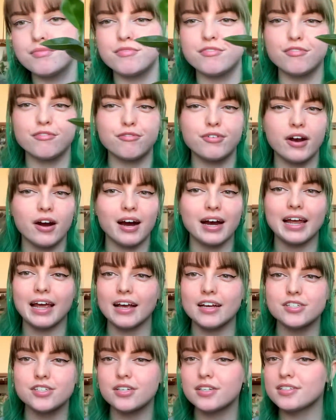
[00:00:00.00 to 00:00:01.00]

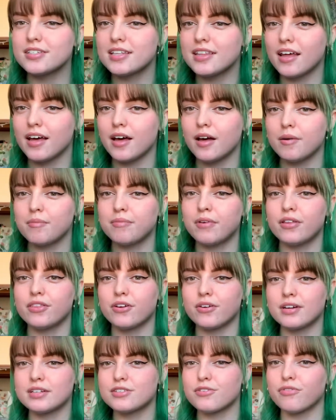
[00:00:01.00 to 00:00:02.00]
variegation to them. There
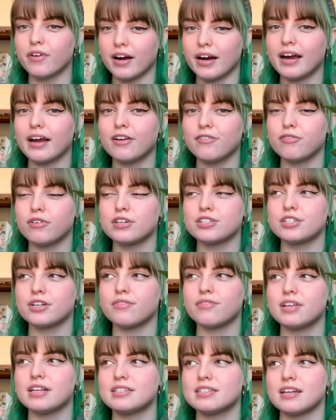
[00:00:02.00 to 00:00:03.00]
is a variegated version of
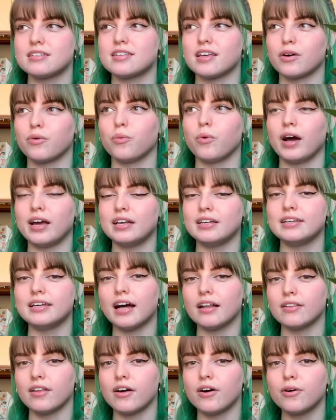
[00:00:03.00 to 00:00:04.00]
this that's like white and
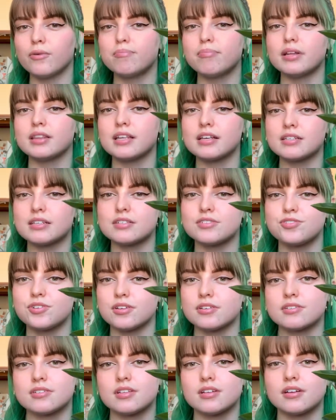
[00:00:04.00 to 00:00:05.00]
yellow, but this is
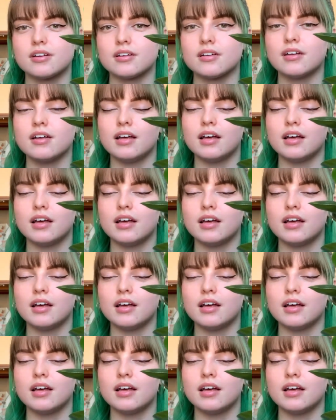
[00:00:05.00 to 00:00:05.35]
just the